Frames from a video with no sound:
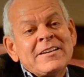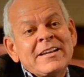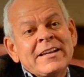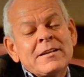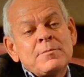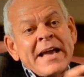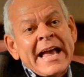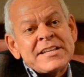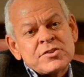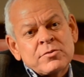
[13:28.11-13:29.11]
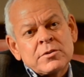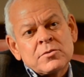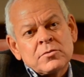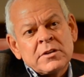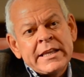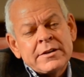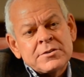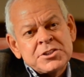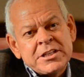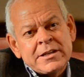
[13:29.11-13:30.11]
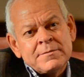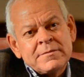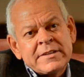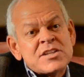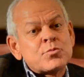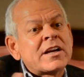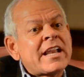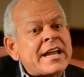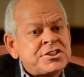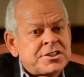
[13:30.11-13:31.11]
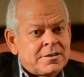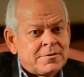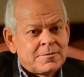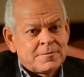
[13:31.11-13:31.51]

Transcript: in pastoral leadership that's relational.